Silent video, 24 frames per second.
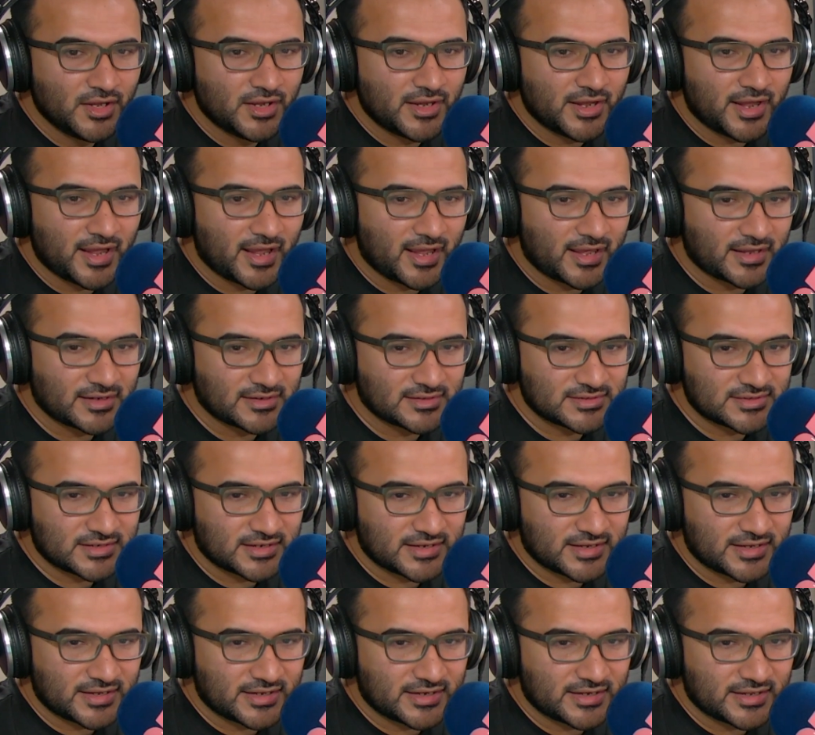And
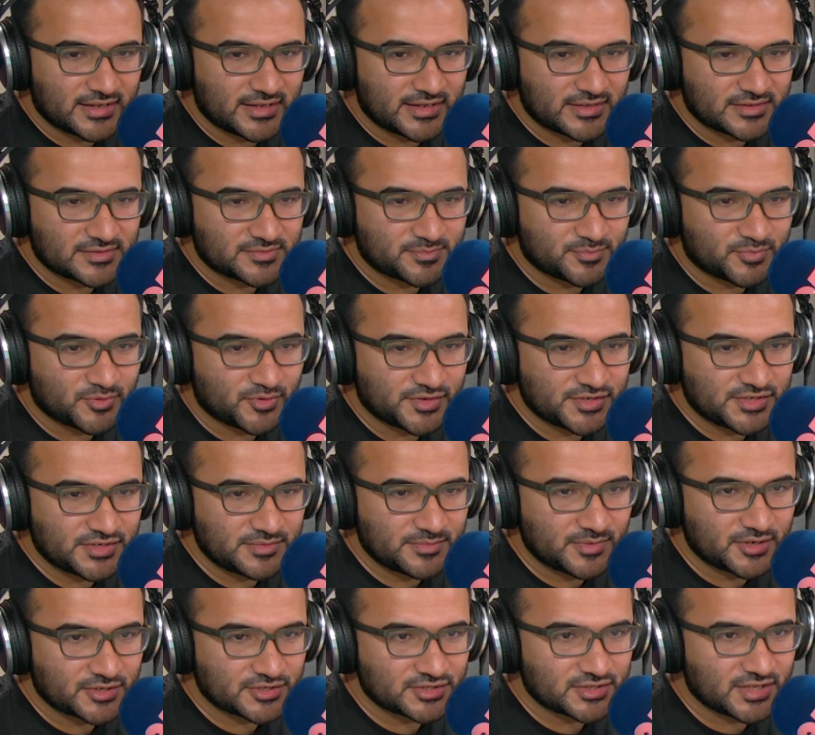uh, it is pretty
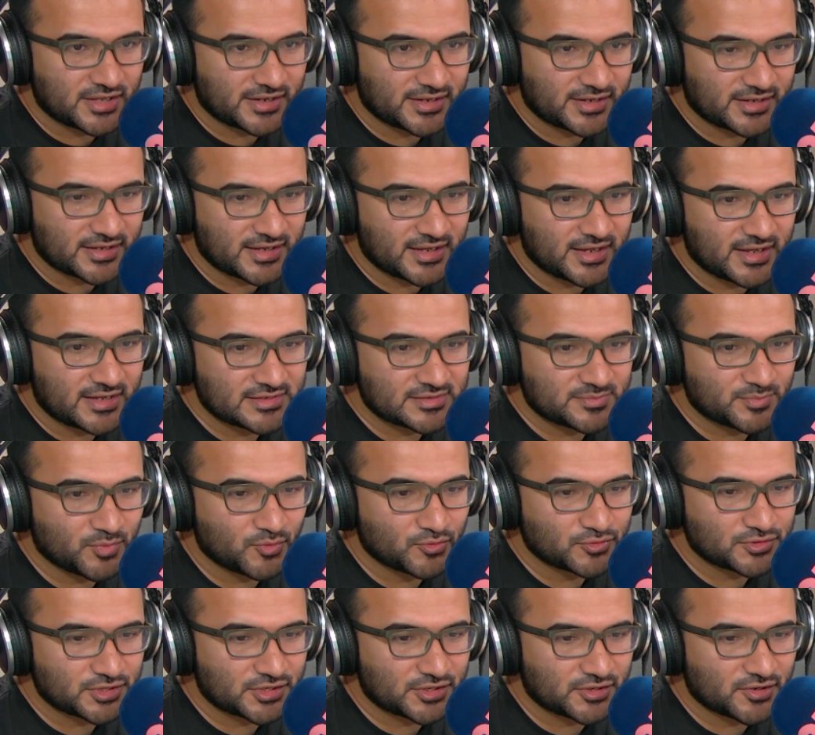much like a, a
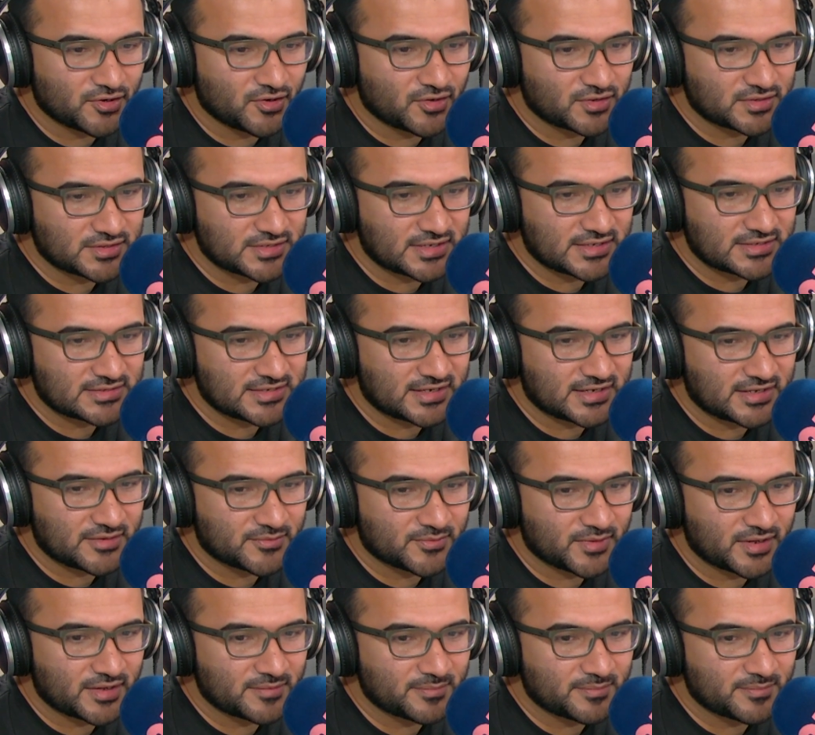sporting contest anyway,